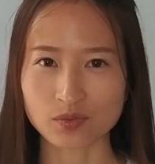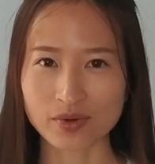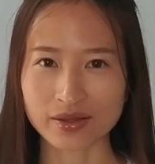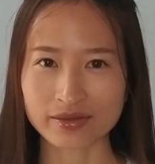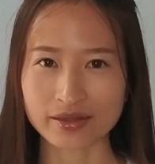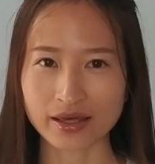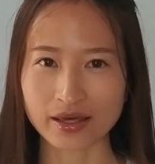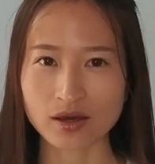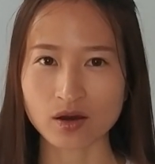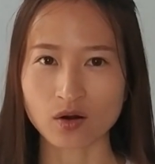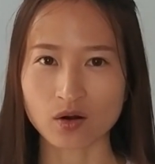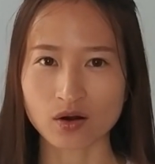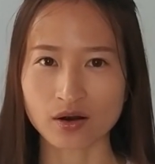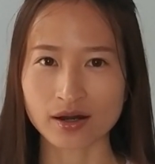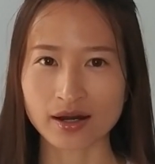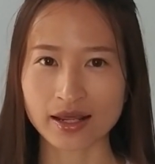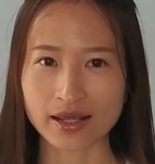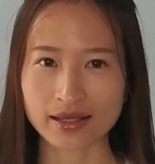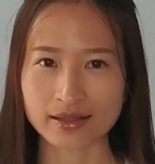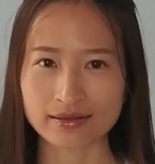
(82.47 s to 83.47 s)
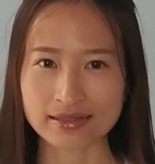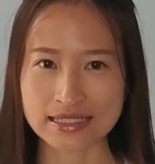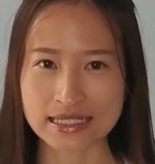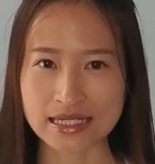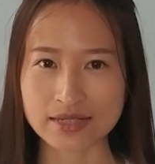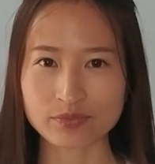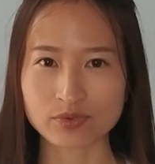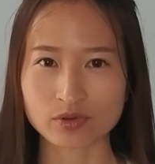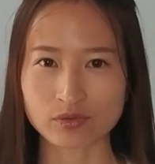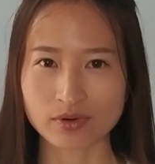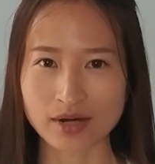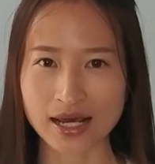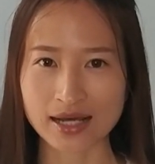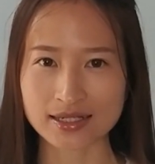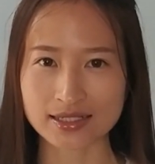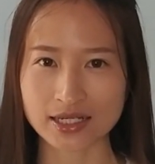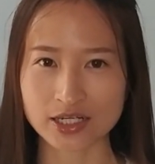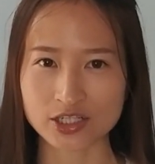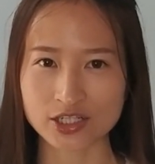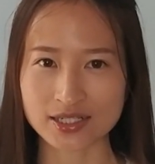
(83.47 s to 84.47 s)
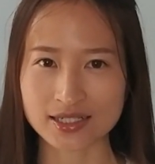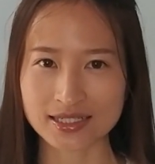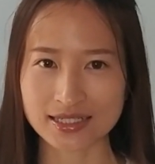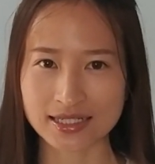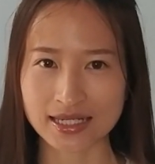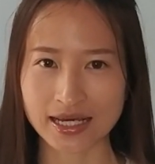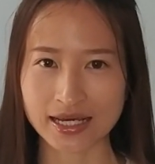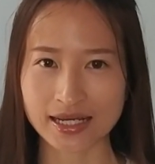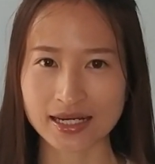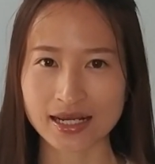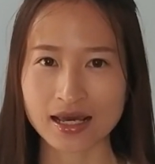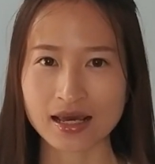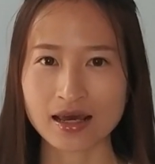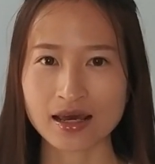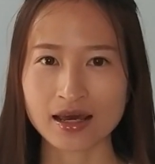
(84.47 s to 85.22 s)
when they are in deep relaxation state.